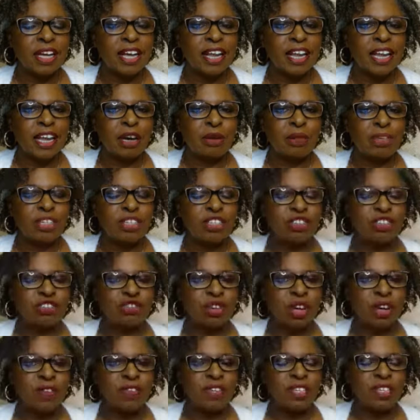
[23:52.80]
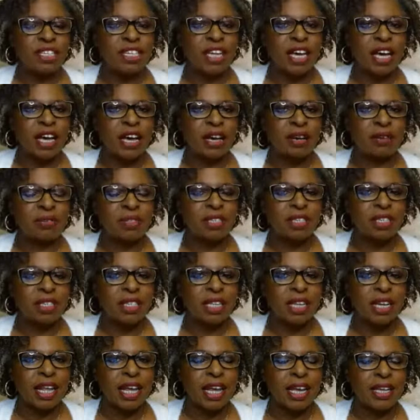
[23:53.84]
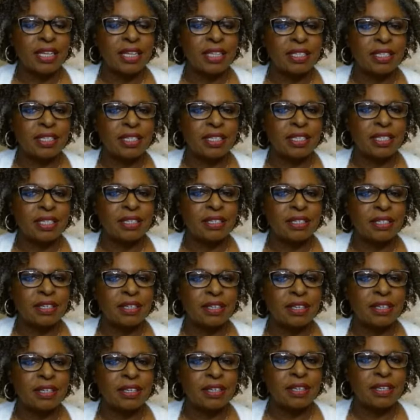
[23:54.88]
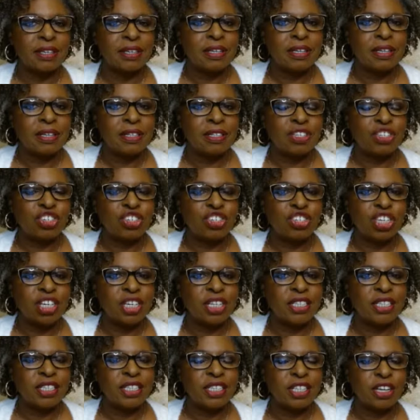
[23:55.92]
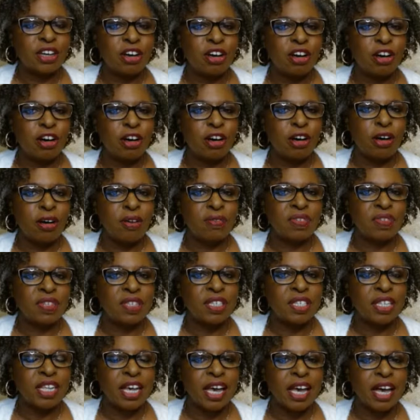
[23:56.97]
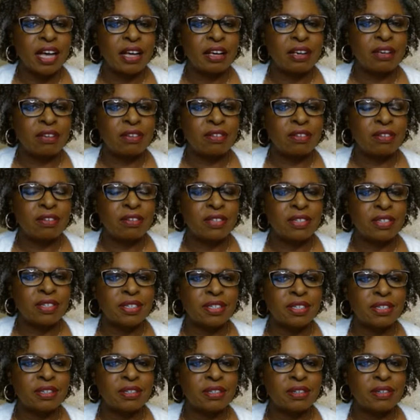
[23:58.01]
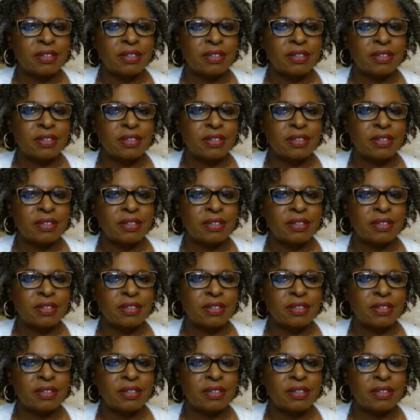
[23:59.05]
Allow it to travel down to the legs, the shins, the calves, the ankles,